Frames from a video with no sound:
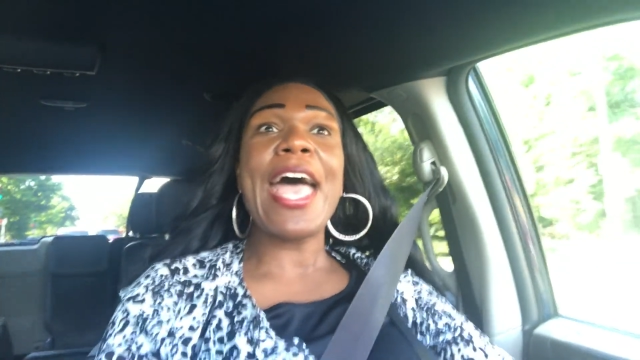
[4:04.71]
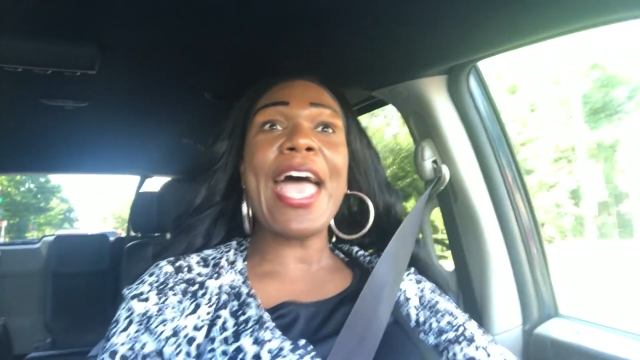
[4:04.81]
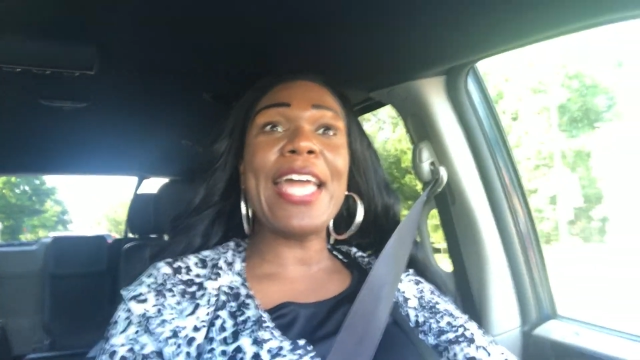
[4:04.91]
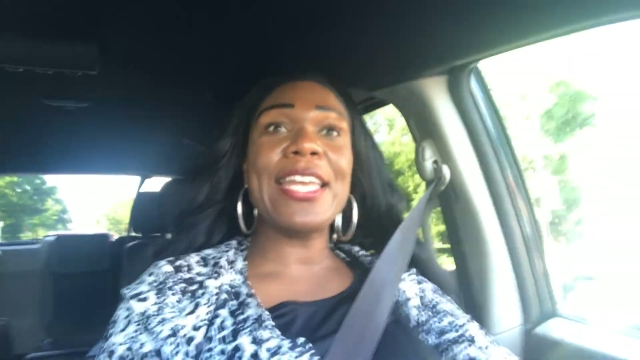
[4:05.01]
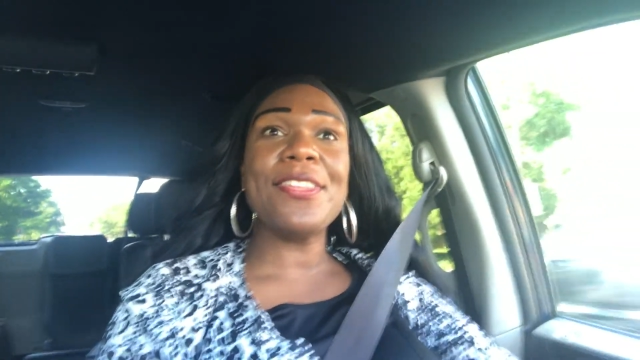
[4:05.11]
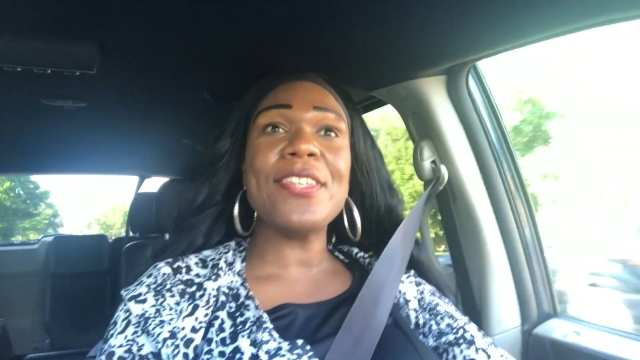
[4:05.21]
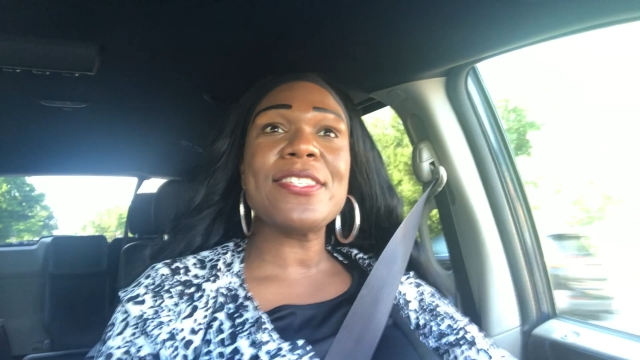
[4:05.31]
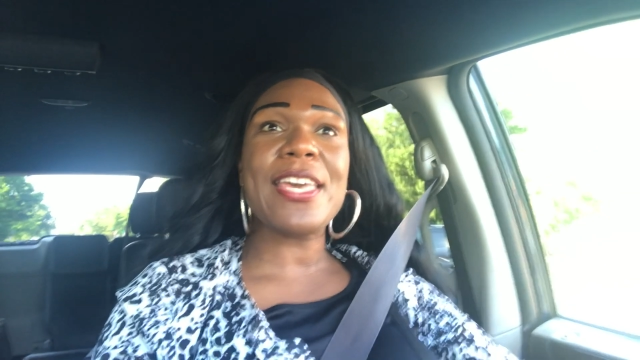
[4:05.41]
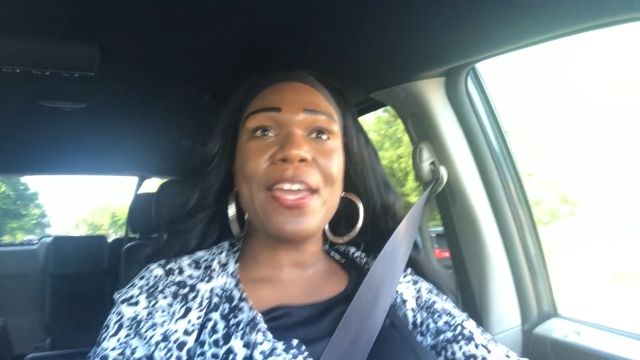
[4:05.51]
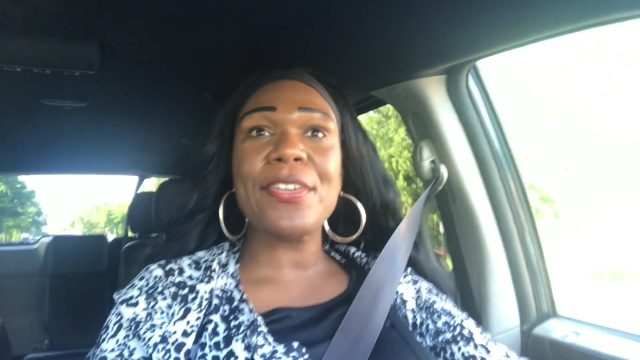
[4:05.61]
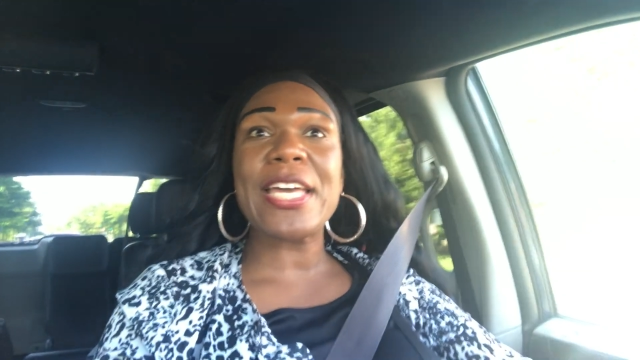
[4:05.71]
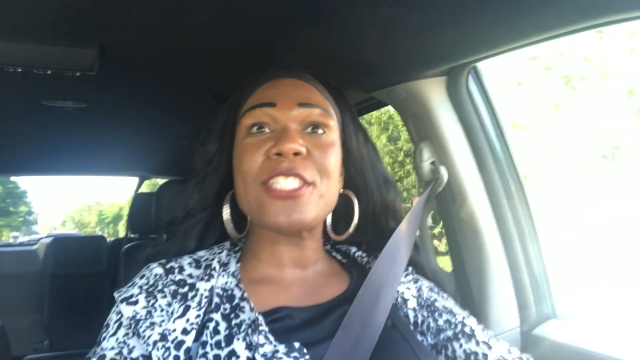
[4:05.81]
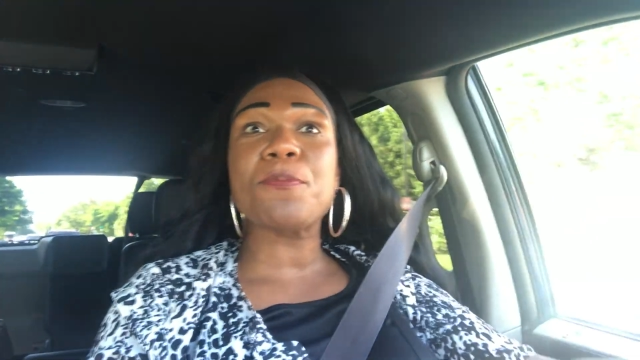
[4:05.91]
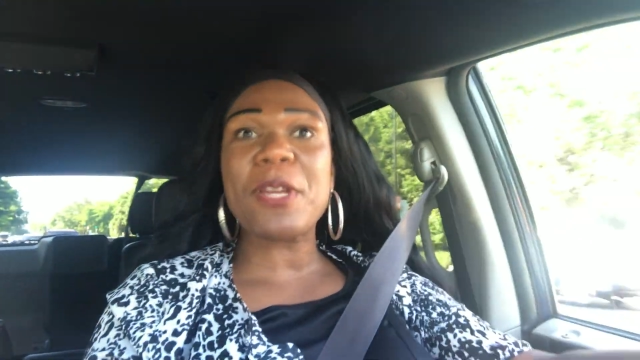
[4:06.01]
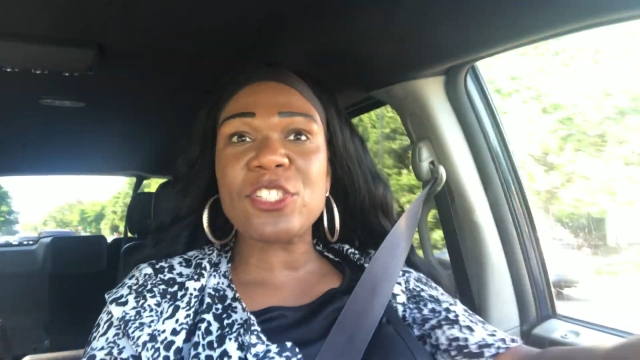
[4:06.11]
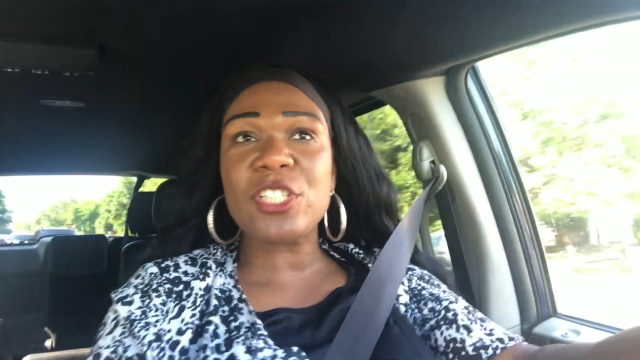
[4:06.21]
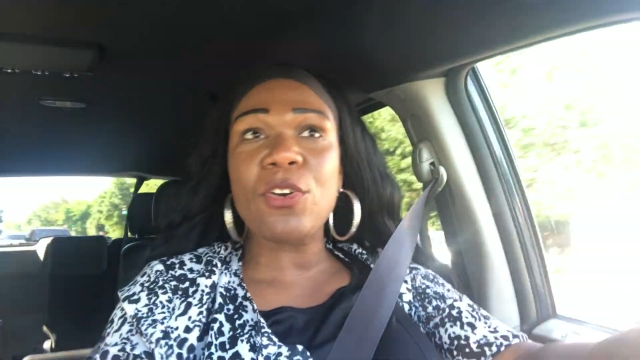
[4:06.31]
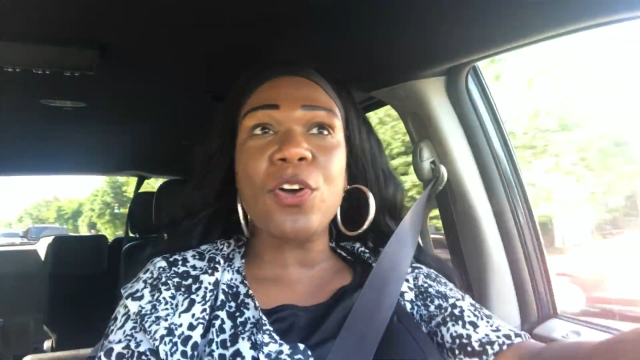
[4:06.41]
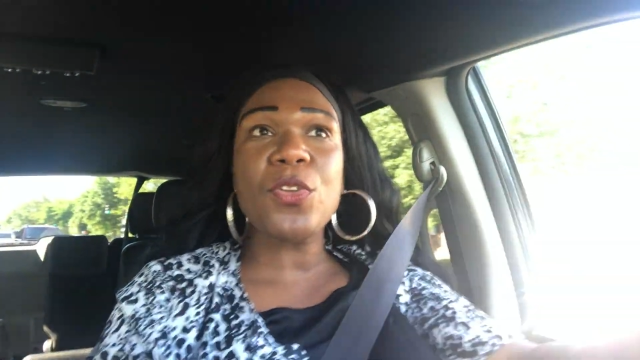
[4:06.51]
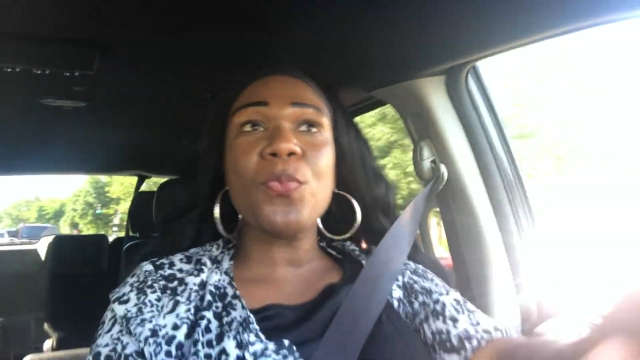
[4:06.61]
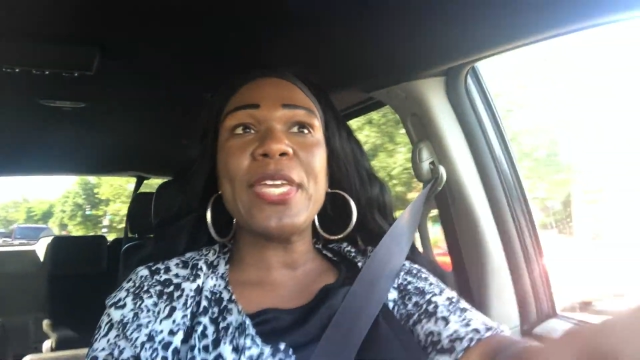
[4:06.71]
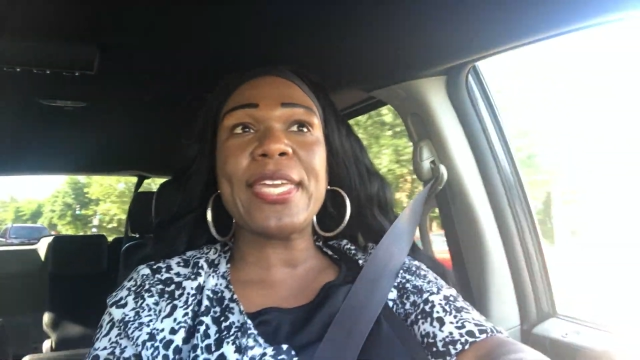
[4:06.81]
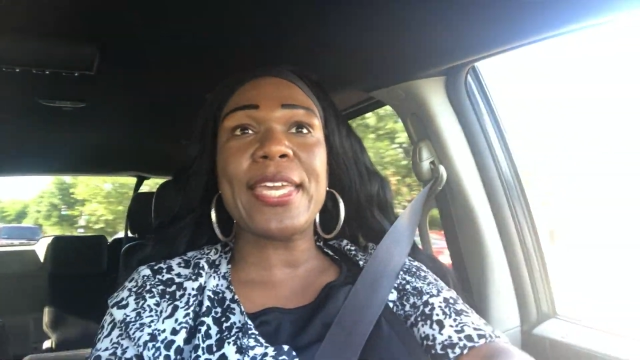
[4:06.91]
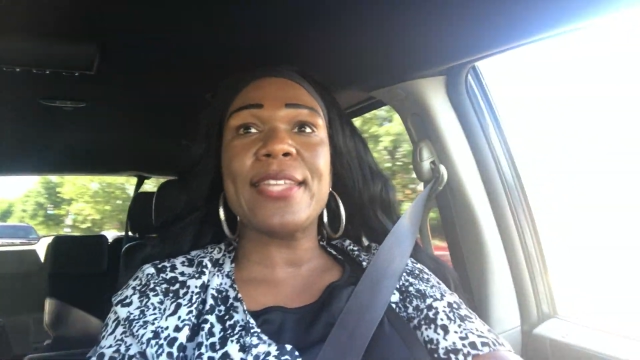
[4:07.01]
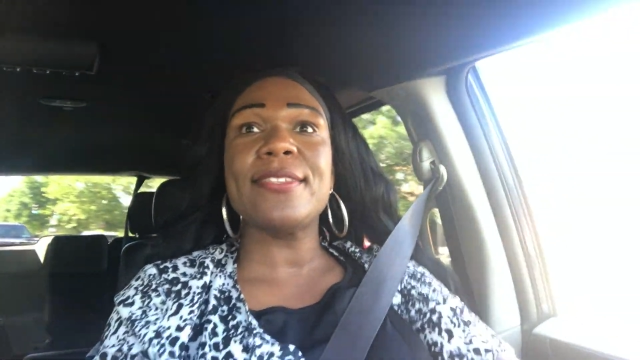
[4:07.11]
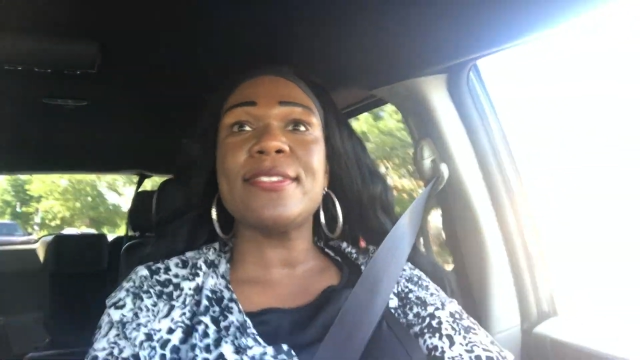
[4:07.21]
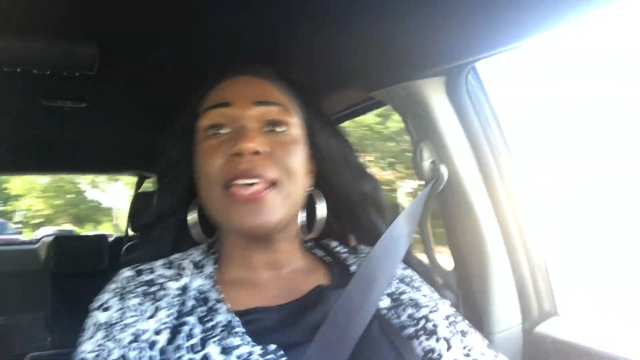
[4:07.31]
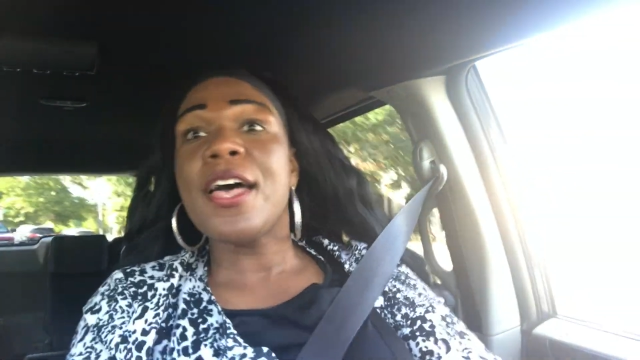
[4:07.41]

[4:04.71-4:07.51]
And in this area, especially on the weekends,